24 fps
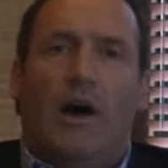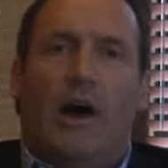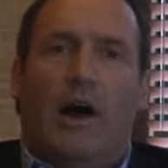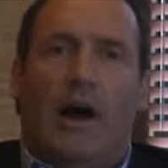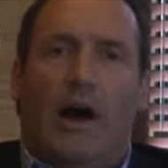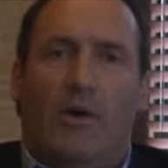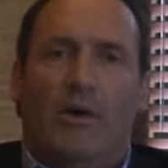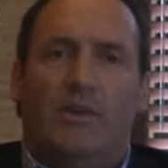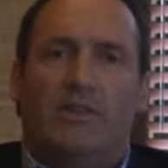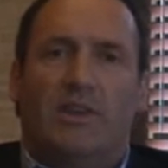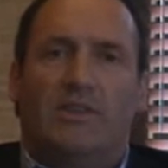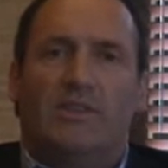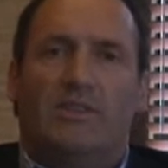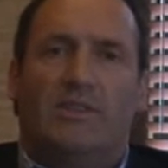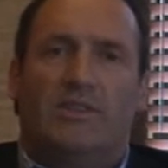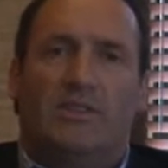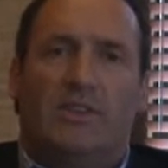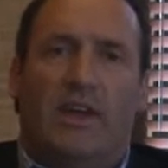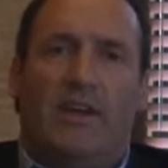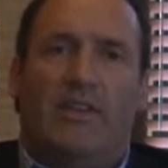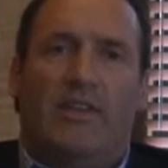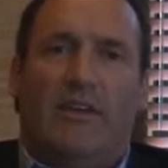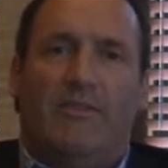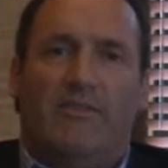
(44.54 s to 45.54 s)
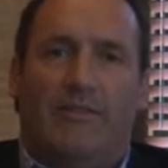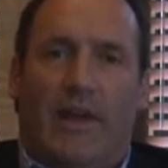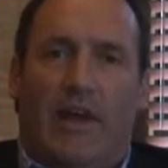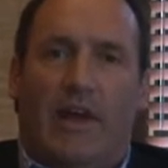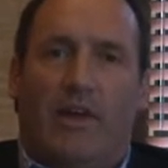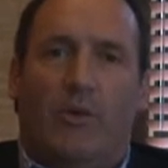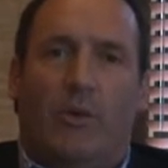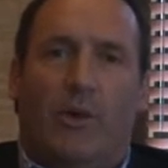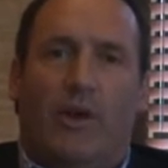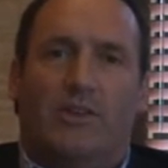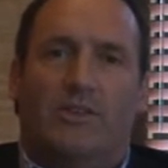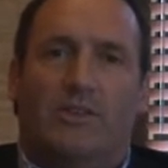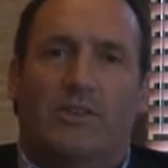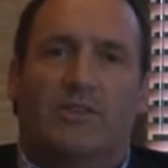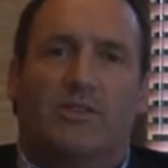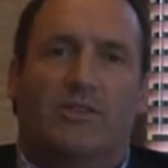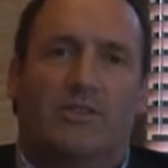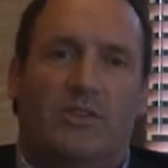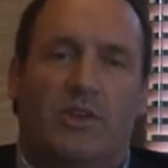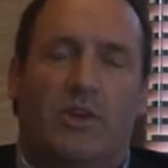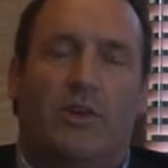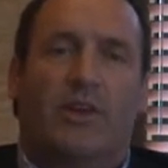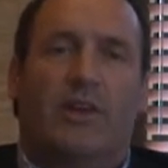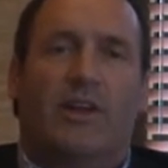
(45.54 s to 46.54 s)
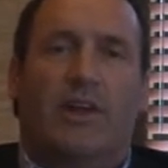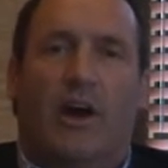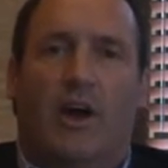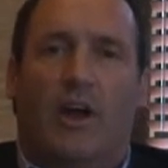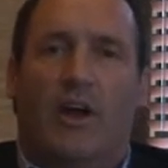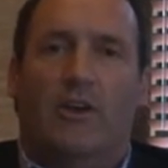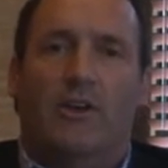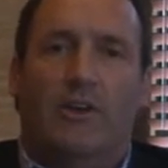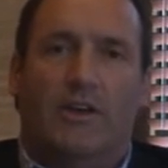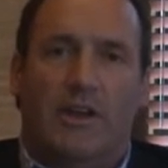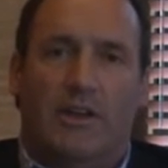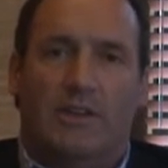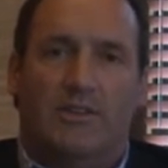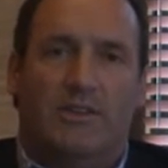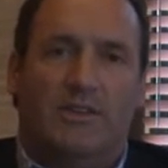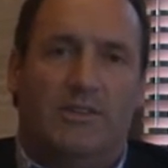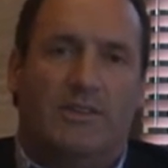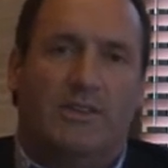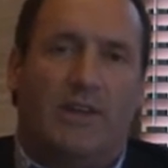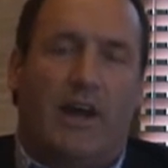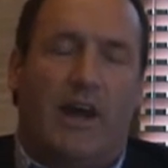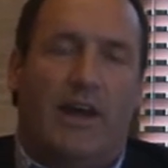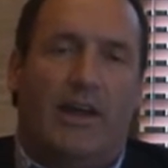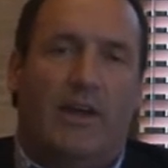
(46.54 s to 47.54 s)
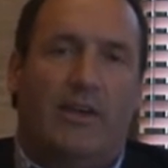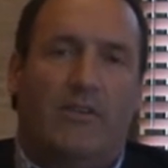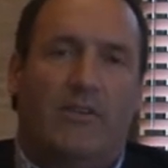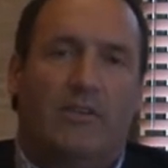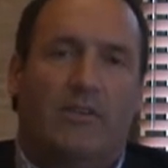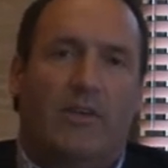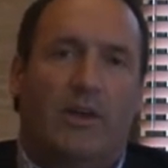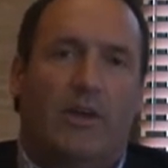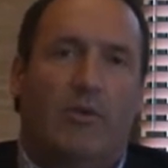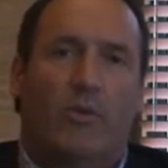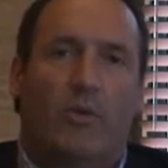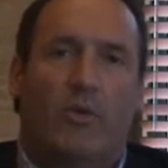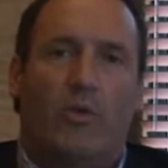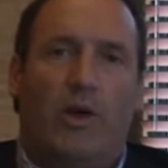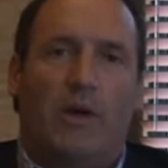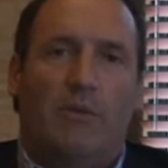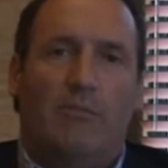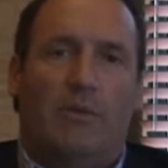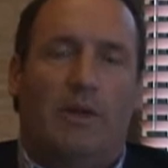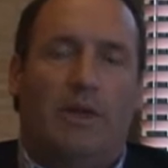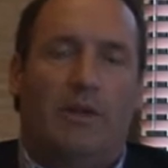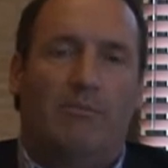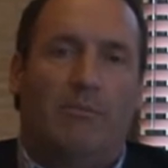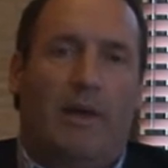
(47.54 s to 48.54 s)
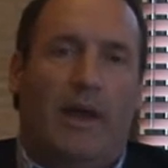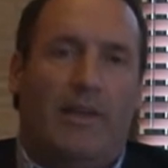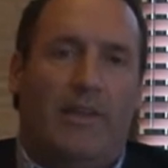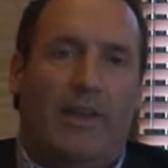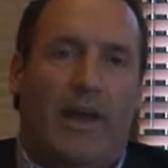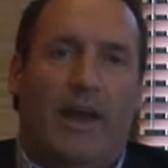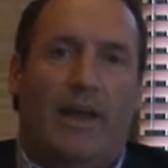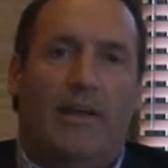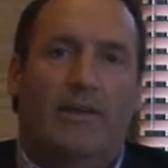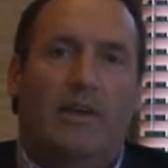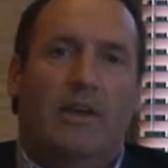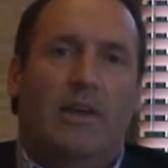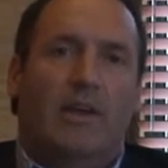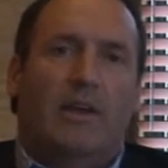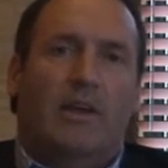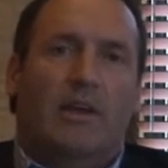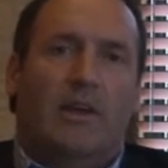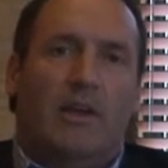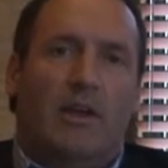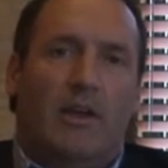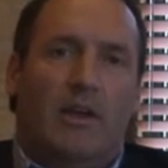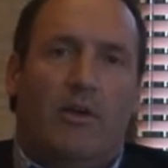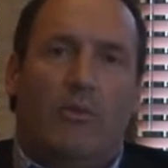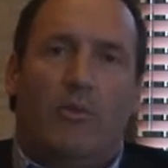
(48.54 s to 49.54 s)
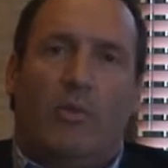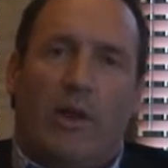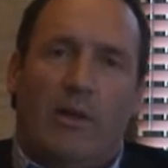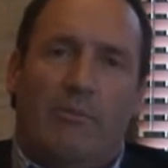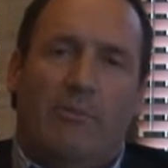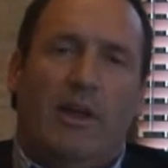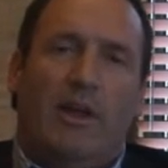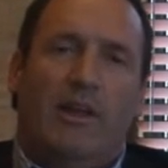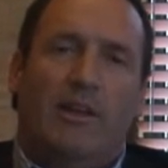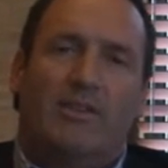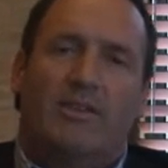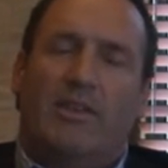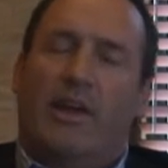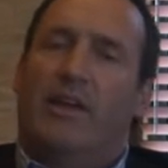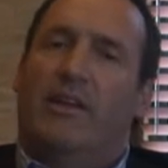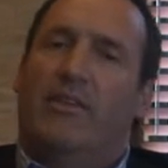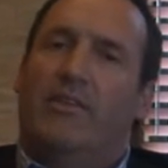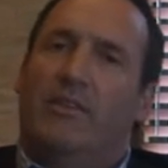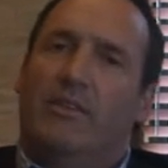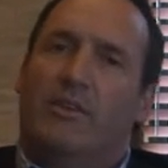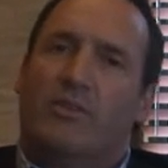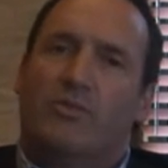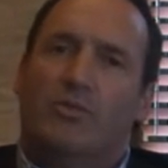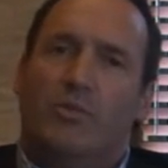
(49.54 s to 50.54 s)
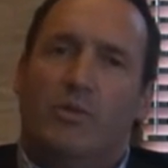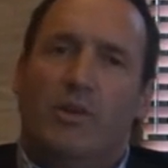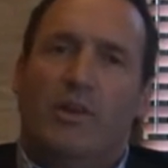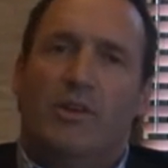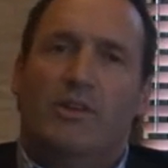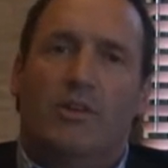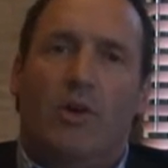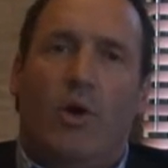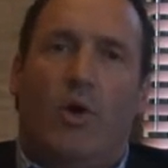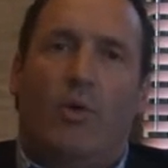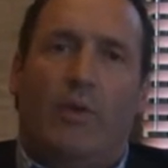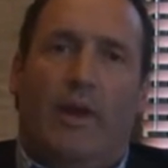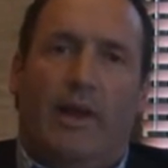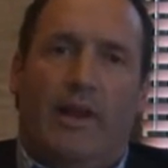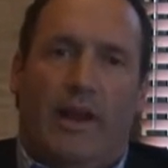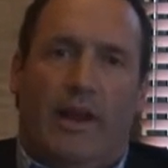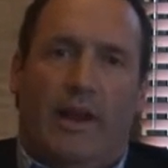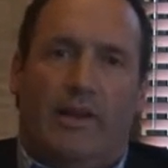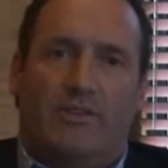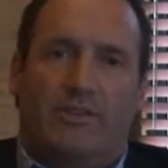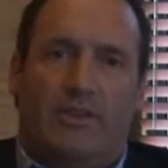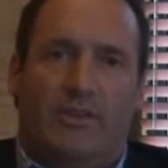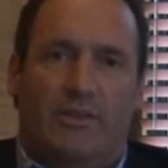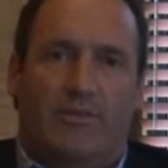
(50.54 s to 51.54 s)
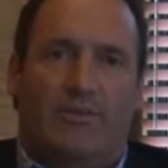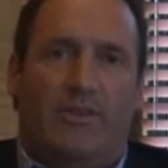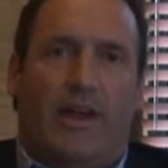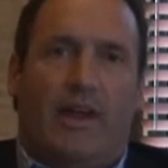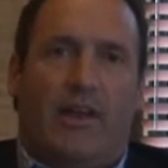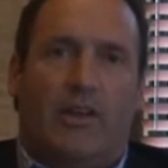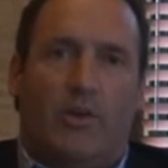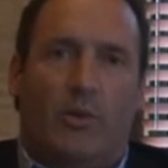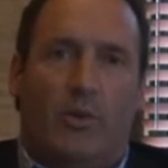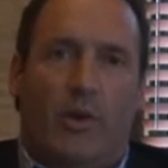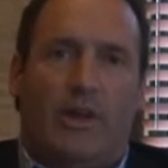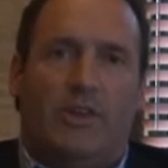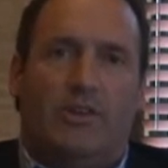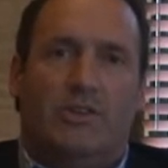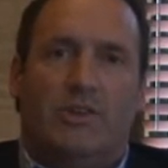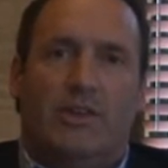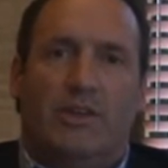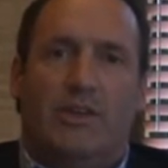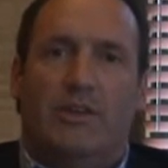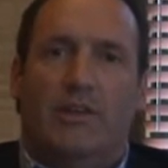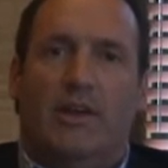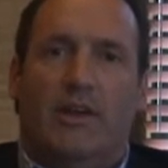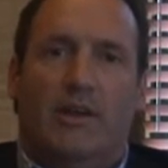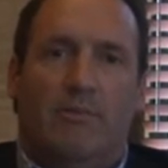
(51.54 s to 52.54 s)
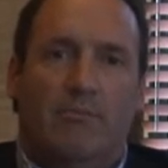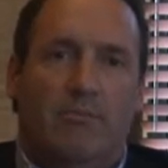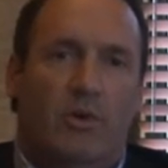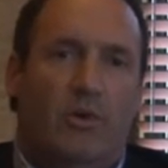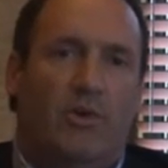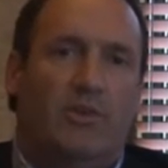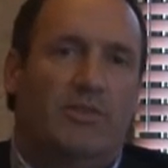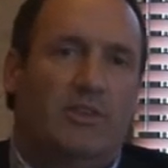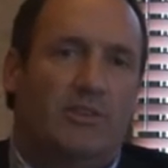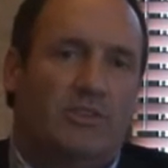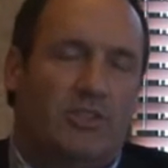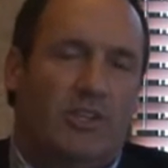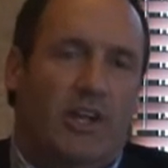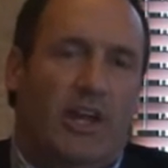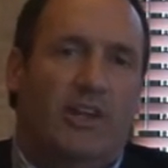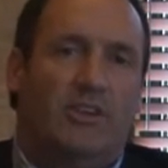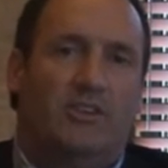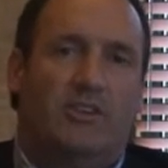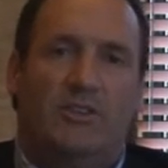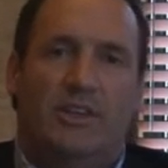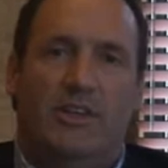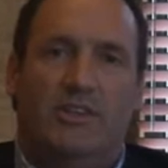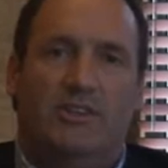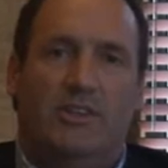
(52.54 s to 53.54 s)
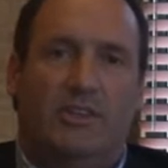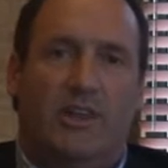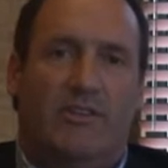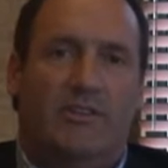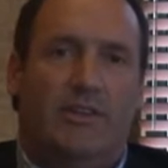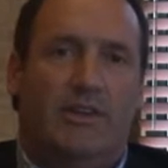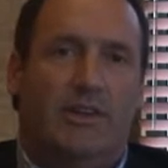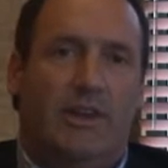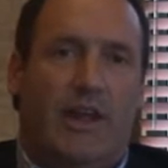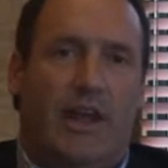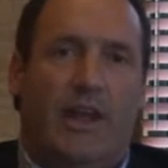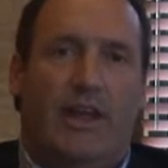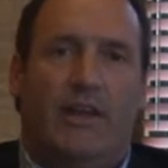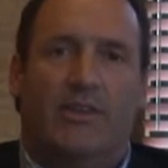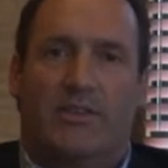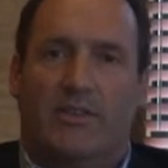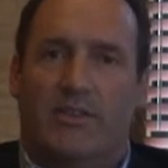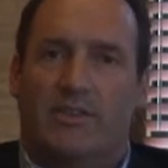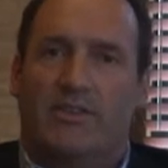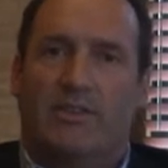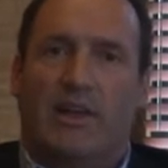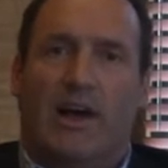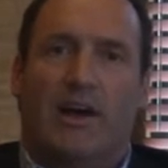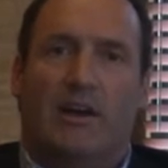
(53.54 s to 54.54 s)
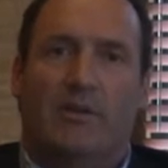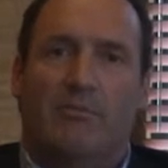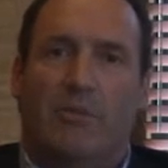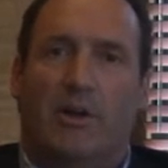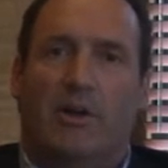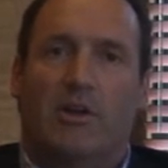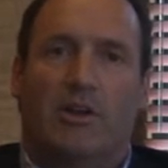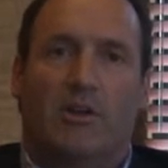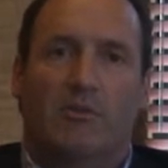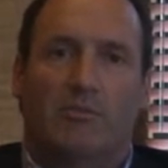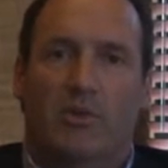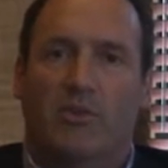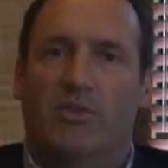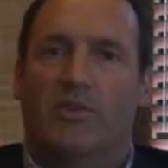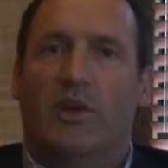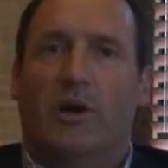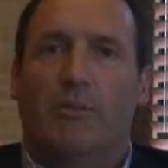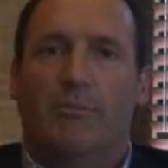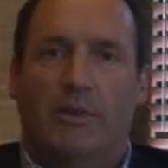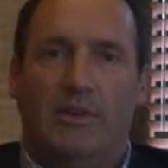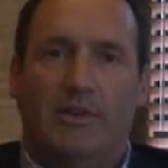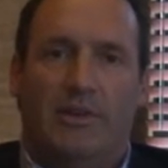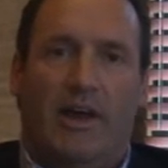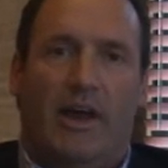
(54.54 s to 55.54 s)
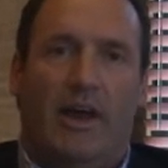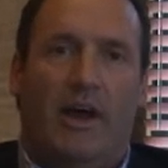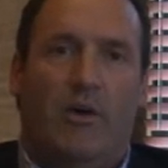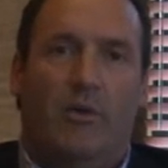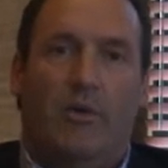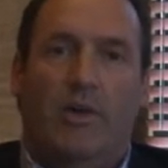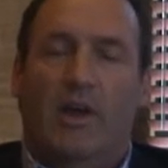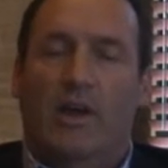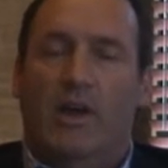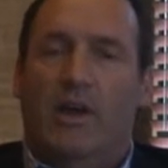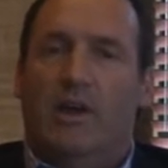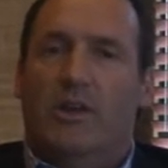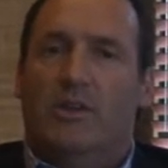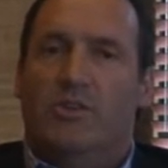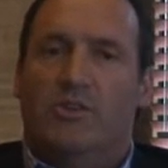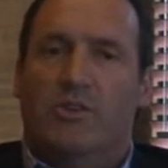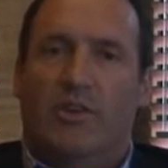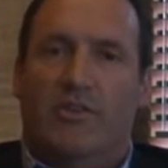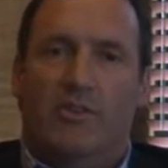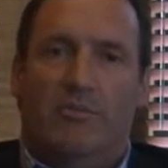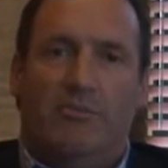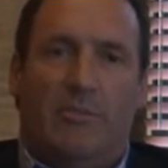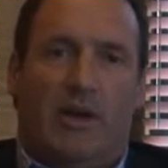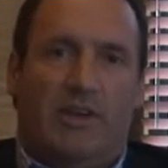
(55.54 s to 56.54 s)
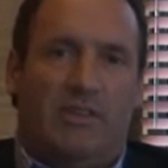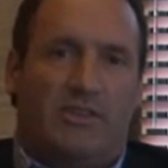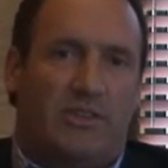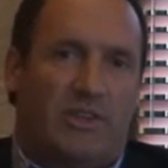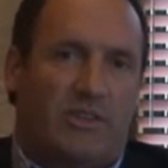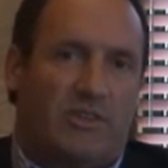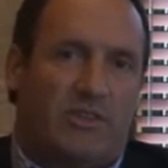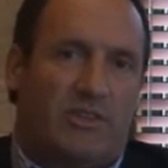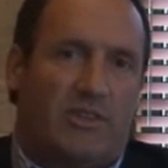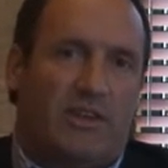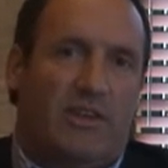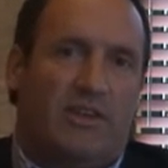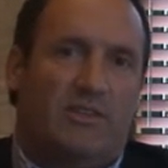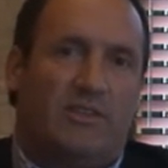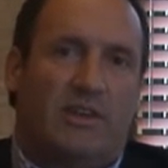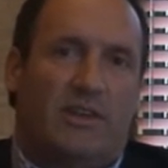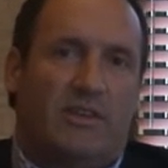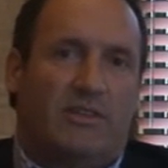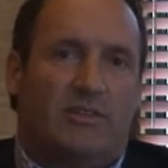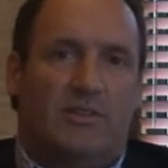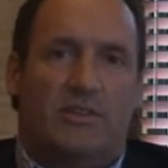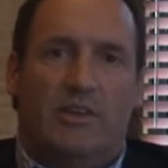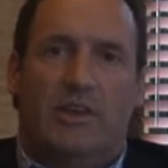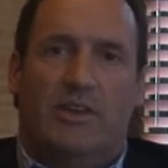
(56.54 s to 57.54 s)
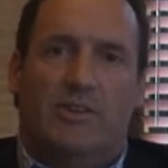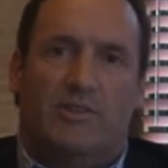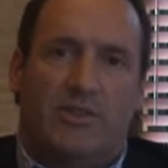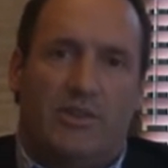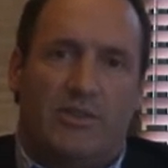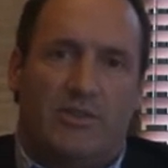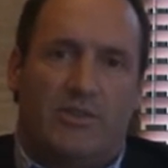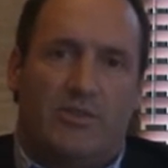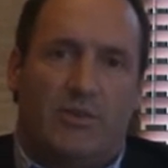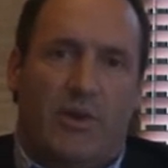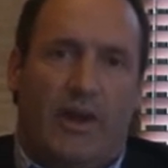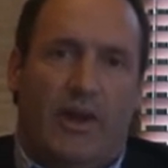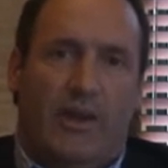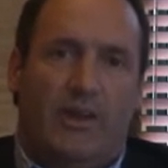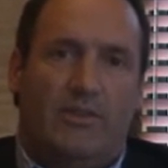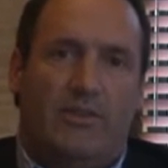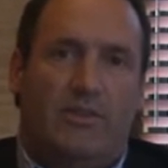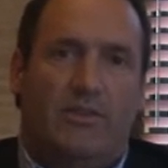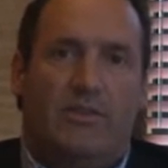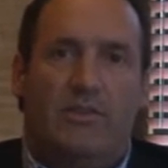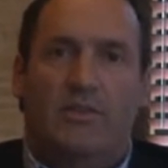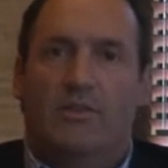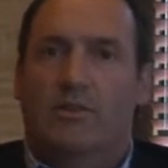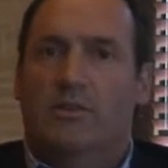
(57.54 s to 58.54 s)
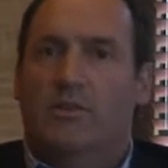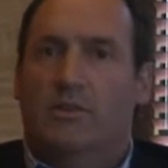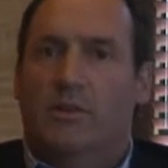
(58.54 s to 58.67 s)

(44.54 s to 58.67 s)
I always like to say that valuation is turning art into science. And what do I mean by that? What I mean is that there's really no right answer to valuation. It moves and changes each and every day as the stock market moves up and down, driven by such things as interest rates,